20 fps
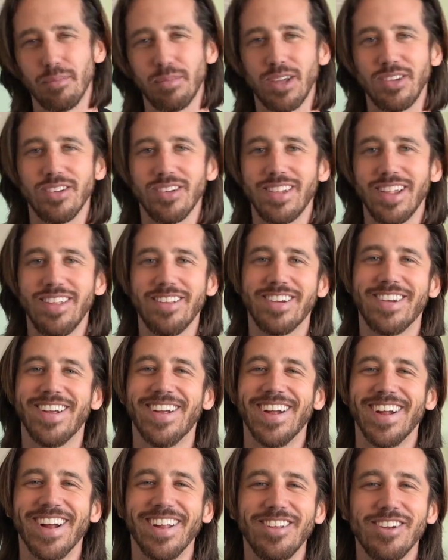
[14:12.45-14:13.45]
Basically, there,
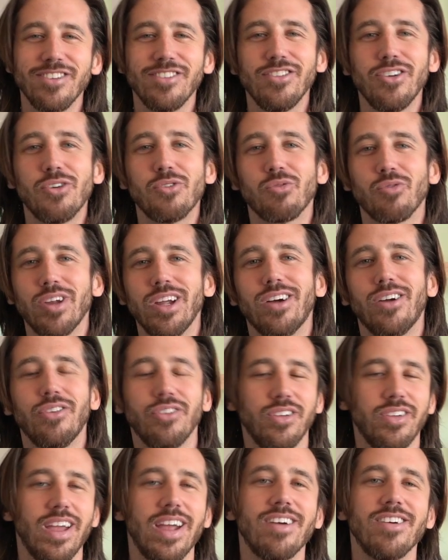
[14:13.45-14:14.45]
there's no
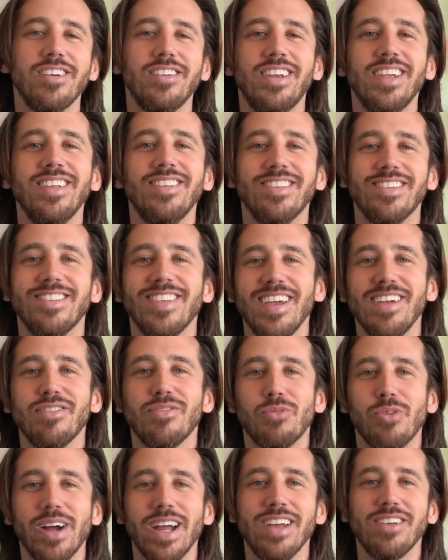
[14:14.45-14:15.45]
real guaranteed
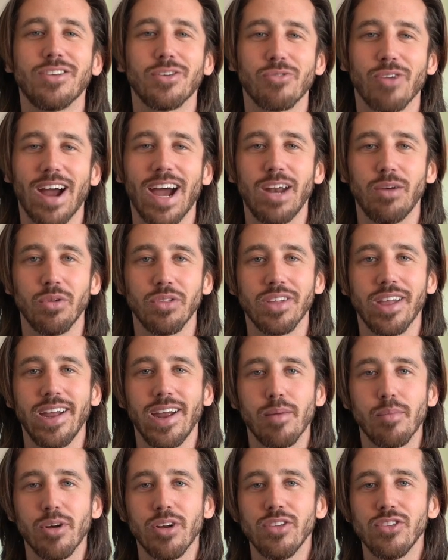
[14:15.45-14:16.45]
safe way to ride with
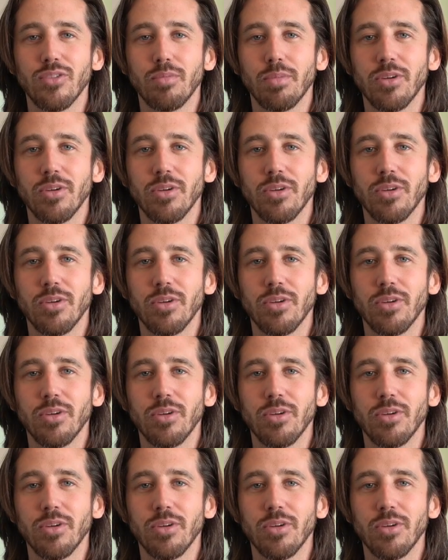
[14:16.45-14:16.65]
cameras,